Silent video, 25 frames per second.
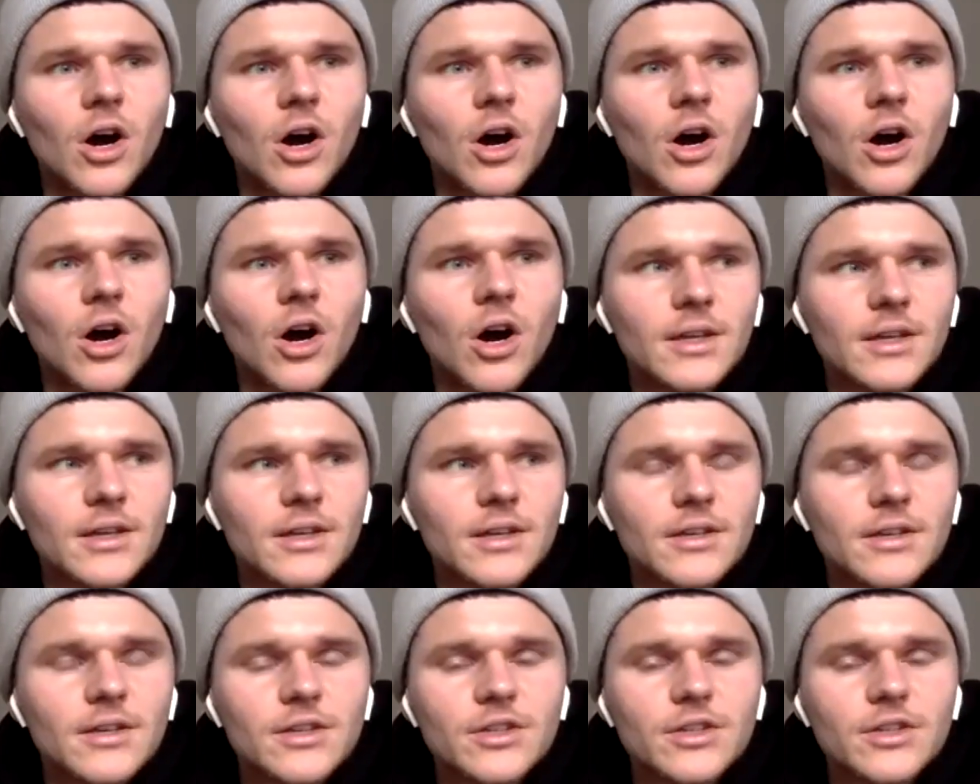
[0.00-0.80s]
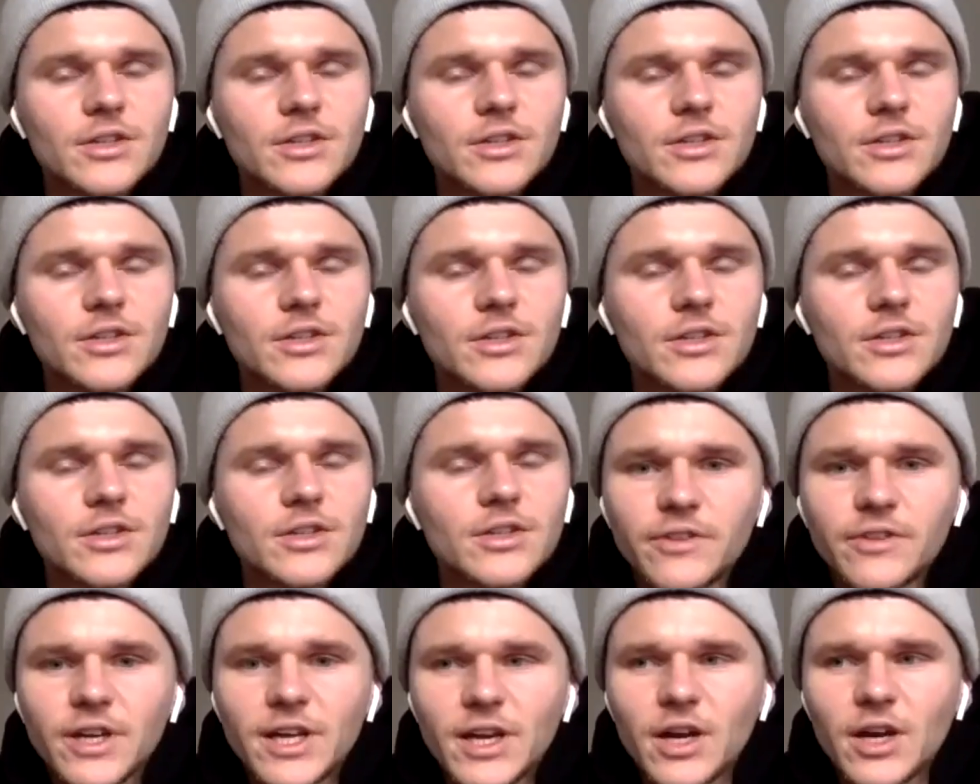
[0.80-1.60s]
I don't
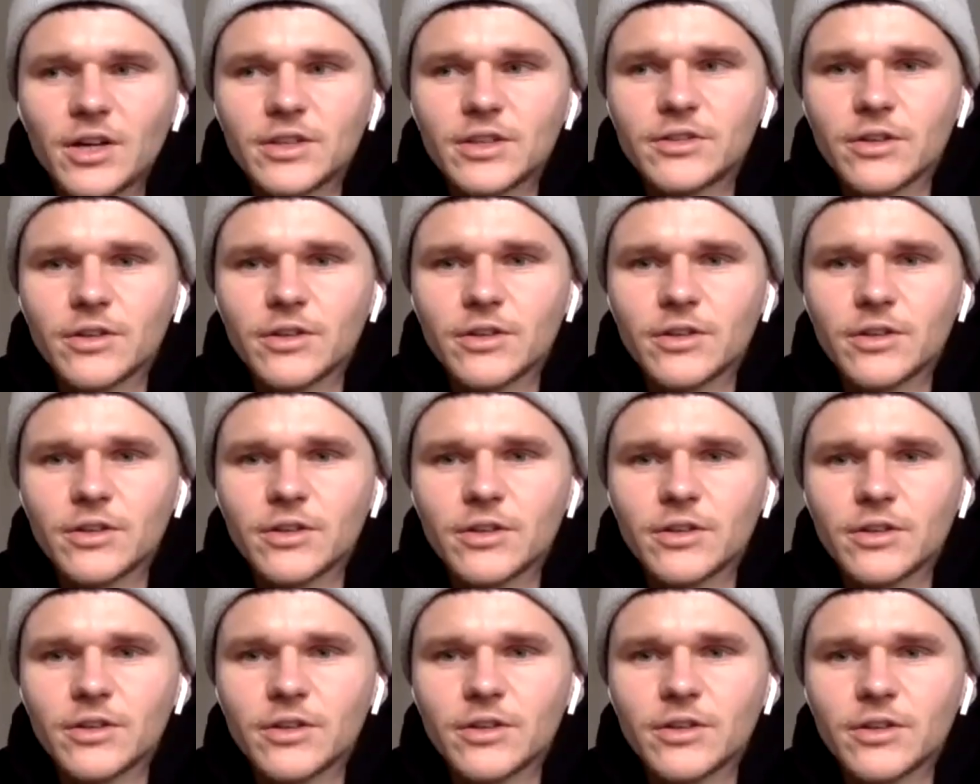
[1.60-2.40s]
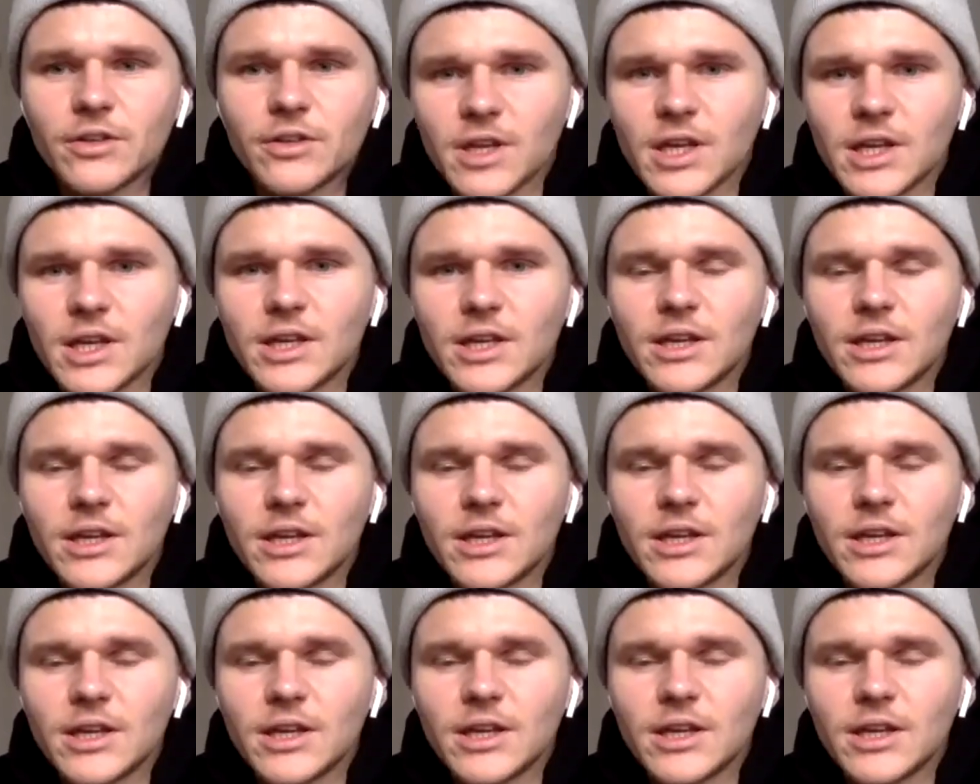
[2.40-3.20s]
feel fit, I don't feel
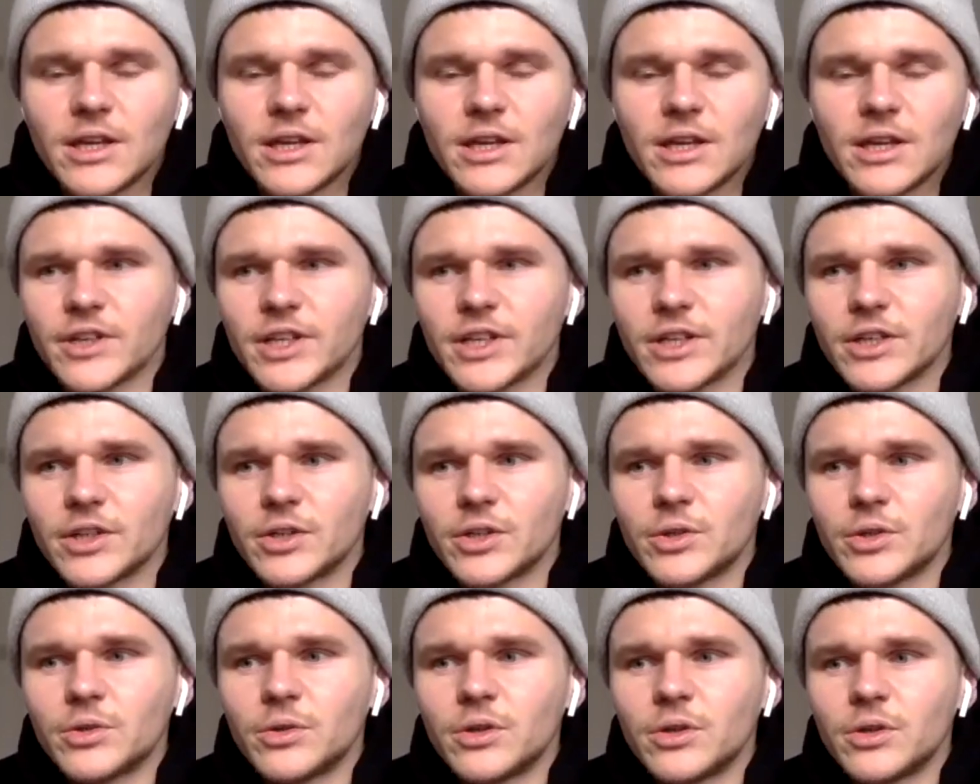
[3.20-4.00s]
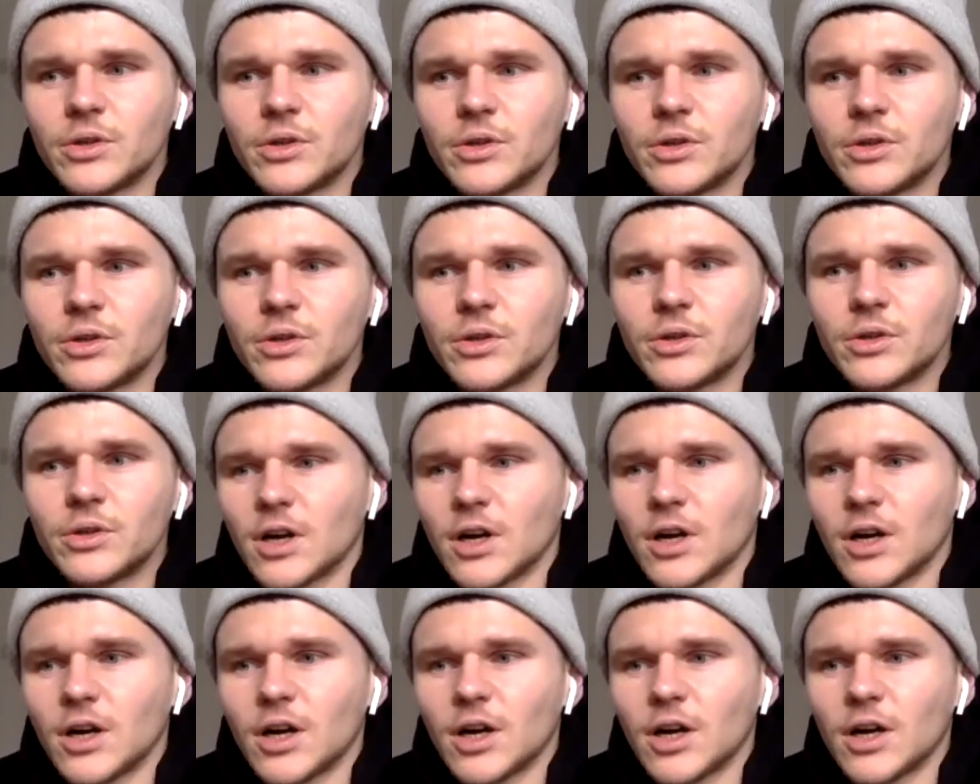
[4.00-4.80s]
healthy, I don't feel
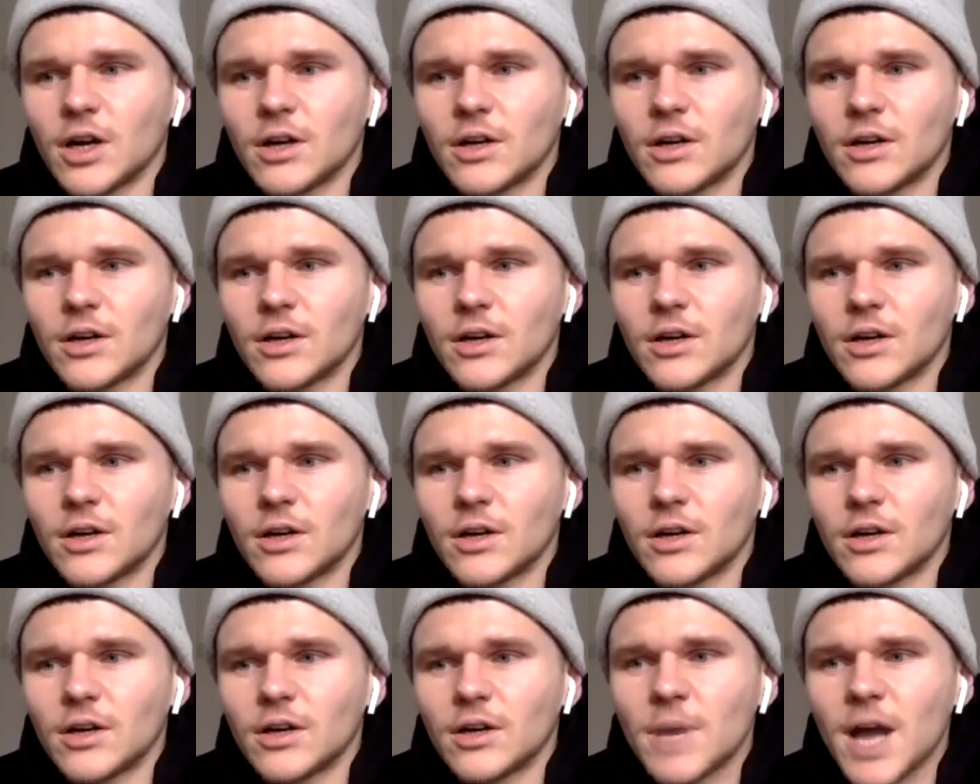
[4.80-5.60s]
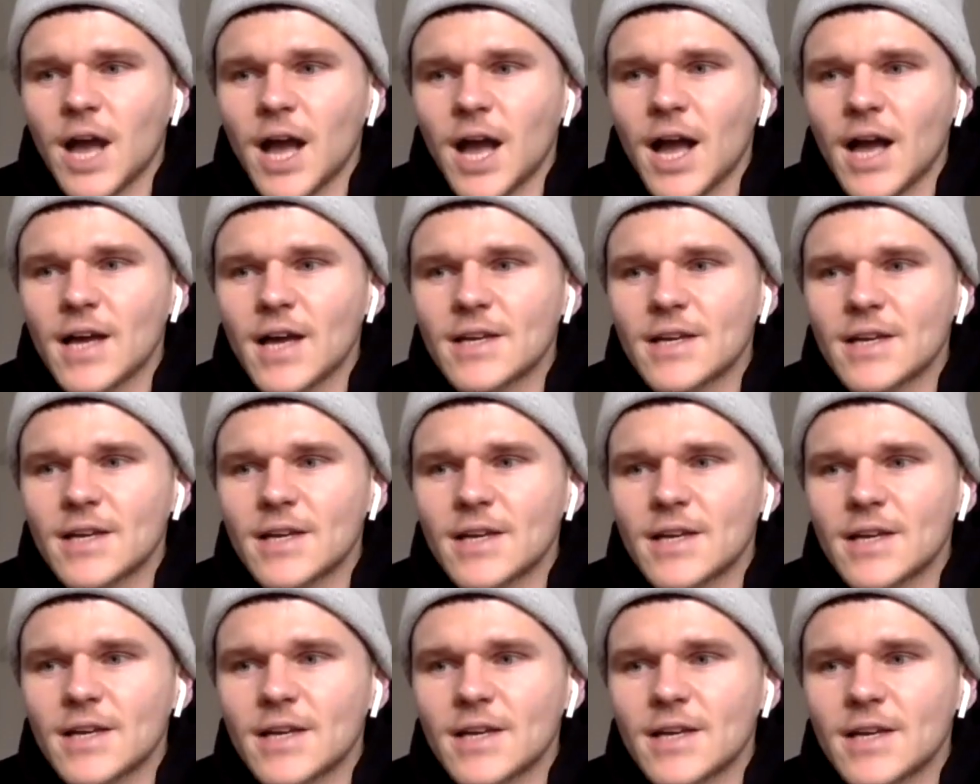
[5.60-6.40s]

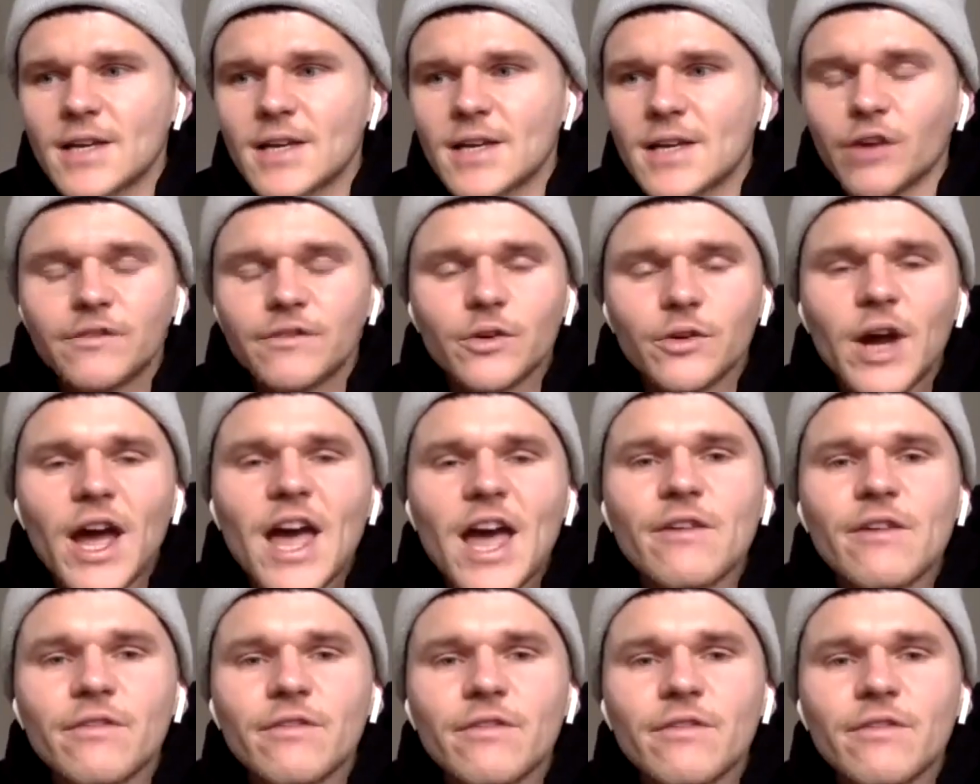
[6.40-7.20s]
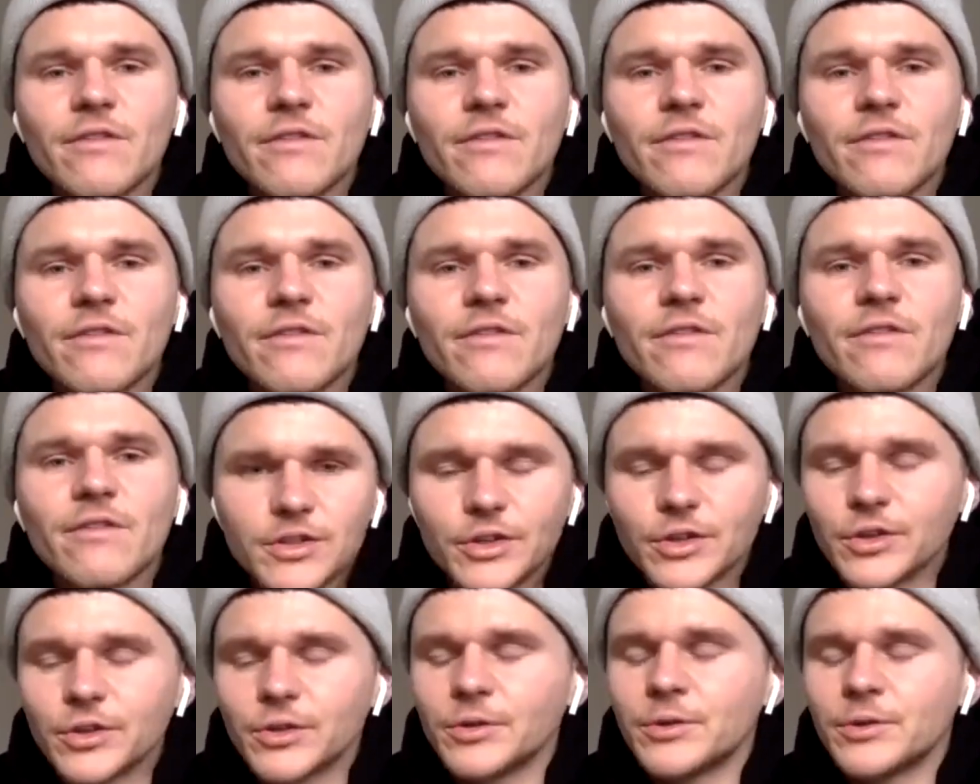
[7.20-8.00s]
I feel heavier than I
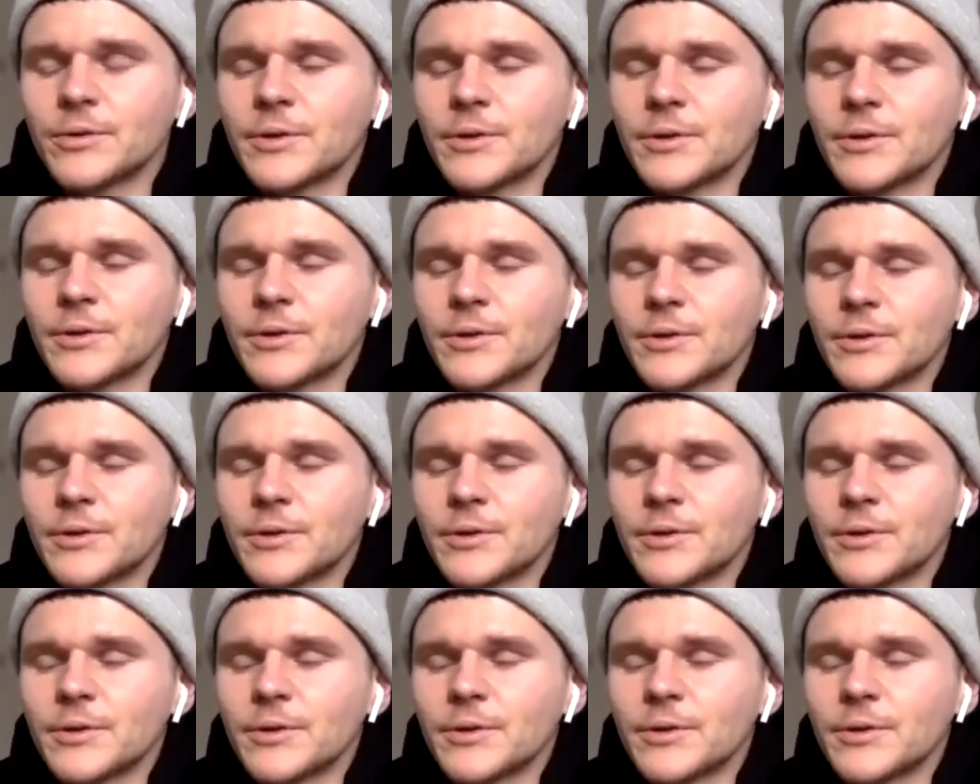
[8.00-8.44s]
should do.